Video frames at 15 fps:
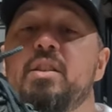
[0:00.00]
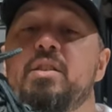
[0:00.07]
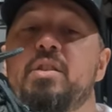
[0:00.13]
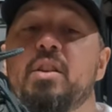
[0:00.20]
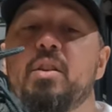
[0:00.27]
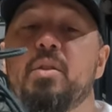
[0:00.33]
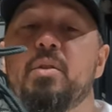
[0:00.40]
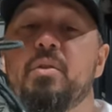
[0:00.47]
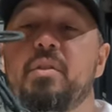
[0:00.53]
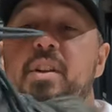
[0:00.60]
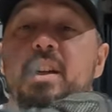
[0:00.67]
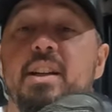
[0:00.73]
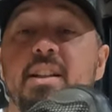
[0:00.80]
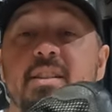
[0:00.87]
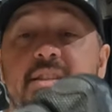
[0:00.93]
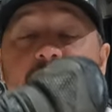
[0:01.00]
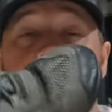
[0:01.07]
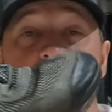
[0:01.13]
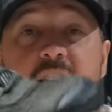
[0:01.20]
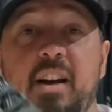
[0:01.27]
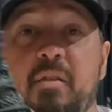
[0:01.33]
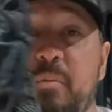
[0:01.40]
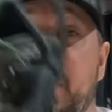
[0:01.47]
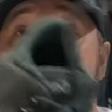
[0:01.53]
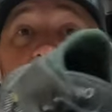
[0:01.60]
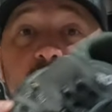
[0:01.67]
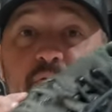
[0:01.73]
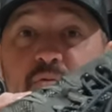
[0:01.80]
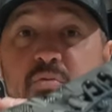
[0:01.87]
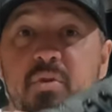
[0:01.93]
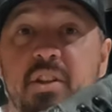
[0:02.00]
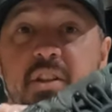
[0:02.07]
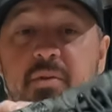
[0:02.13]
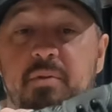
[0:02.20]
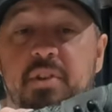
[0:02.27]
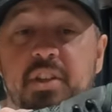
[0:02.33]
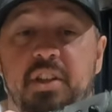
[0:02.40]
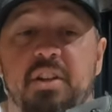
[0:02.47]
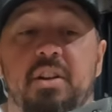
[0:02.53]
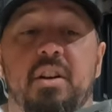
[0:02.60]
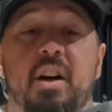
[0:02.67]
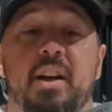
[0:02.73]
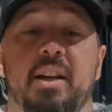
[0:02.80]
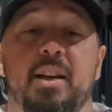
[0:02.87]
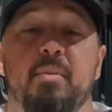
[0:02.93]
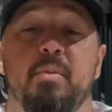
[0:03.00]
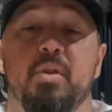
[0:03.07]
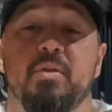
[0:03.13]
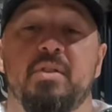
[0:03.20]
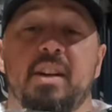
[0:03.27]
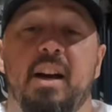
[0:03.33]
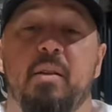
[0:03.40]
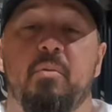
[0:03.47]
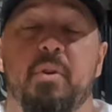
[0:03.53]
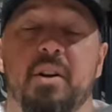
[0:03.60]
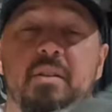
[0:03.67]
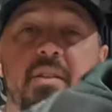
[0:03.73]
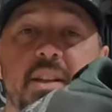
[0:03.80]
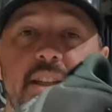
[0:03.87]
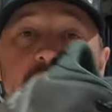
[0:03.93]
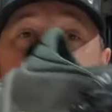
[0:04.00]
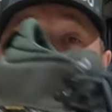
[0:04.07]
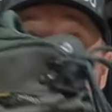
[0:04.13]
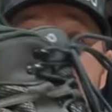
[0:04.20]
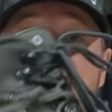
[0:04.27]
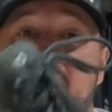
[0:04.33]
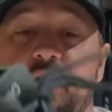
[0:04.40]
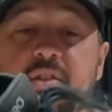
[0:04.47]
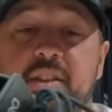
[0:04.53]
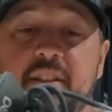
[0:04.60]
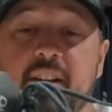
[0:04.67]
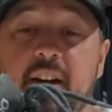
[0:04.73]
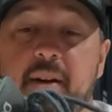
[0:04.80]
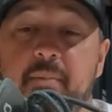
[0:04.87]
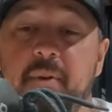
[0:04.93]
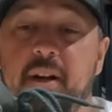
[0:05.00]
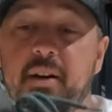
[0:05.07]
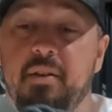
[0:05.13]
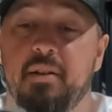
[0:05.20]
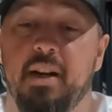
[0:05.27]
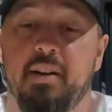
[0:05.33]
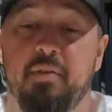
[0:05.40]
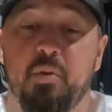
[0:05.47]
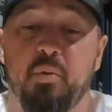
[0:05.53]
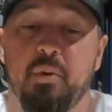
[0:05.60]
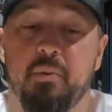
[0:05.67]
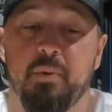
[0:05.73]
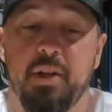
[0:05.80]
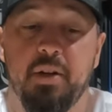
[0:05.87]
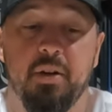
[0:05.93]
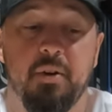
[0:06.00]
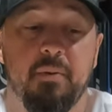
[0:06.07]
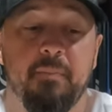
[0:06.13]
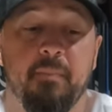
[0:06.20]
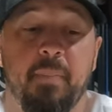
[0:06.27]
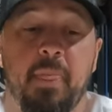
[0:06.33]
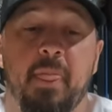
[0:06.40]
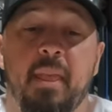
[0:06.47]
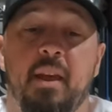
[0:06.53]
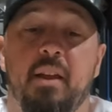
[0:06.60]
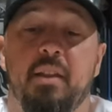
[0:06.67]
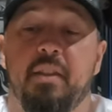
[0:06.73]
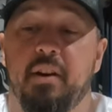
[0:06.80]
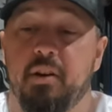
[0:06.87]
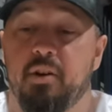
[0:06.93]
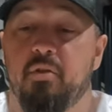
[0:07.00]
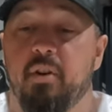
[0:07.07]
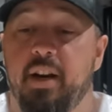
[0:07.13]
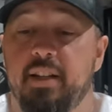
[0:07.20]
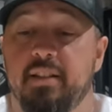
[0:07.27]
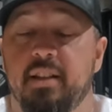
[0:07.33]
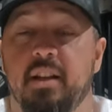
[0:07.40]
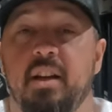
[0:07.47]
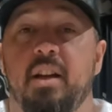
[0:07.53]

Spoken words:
So these have been really, really good hiking boots. I wear these all the time now, everywhere we go, they're great.